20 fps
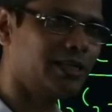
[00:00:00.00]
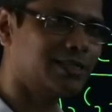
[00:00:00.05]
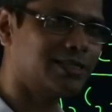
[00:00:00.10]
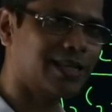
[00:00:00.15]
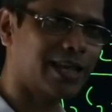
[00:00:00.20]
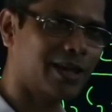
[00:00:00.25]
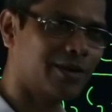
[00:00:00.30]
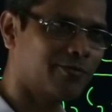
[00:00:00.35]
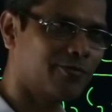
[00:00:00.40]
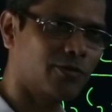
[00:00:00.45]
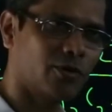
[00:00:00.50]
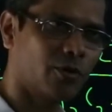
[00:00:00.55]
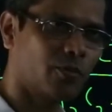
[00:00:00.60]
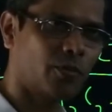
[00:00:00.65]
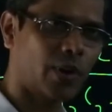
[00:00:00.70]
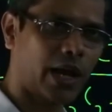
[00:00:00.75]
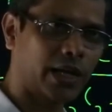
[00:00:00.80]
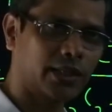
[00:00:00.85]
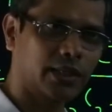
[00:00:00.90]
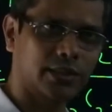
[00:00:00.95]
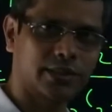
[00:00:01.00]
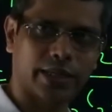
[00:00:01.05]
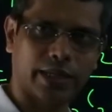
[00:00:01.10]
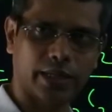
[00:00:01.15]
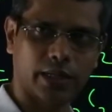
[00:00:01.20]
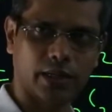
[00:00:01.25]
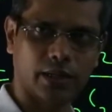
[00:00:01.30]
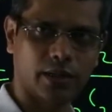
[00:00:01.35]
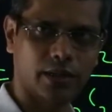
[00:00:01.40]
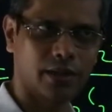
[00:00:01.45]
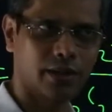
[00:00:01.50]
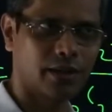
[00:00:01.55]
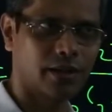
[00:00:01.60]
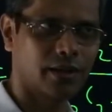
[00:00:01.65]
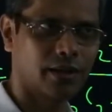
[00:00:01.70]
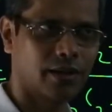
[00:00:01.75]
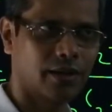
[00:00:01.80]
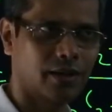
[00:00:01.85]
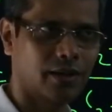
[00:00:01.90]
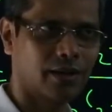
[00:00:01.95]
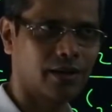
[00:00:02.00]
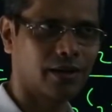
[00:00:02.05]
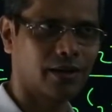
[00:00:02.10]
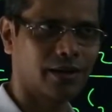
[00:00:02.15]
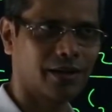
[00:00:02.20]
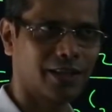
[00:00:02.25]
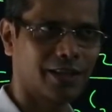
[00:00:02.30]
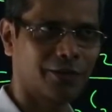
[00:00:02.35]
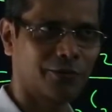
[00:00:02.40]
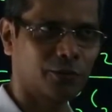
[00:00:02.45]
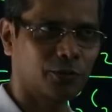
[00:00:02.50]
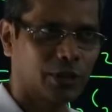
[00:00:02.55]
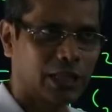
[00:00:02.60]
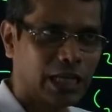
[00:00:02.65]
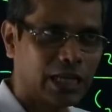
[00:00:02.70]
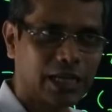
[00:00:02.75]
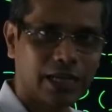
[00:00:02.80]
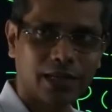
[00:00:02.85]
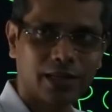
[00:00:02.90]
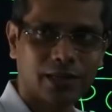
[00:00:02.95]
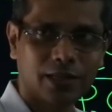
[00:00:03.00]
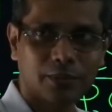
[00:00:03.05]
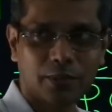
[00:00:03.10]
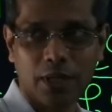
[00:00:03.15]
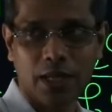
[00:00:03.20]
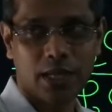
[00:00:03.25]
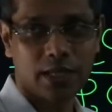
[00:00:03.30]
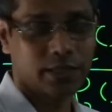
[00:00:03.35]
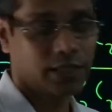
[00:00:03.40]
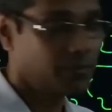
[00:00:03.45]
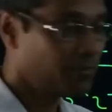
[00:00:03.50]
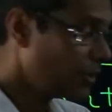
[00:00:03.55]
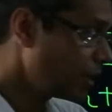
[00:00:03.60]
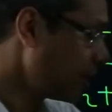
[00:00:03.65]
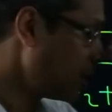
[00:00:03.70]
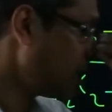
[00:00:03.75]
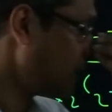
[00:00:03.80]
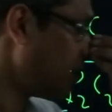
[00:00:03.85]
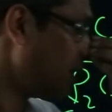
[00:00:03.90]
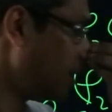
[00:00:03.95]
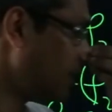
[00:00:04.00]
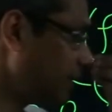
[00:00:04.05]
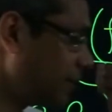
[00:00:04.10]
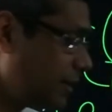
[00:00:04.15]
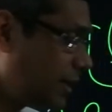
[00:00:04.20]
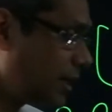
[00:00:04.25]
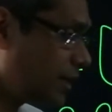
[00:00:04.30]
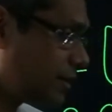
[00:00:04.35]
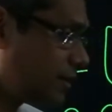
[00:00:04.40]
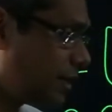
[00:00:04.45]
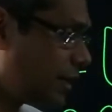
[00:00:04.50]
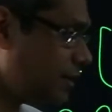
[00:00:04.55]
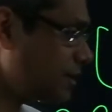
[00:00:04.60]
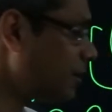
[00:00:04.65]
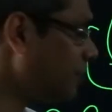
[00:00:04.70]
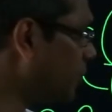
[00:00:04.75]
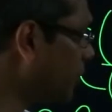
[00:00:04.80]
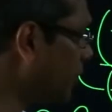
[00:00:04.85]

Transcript: is same from either side if you think in terms see uh, that, that's the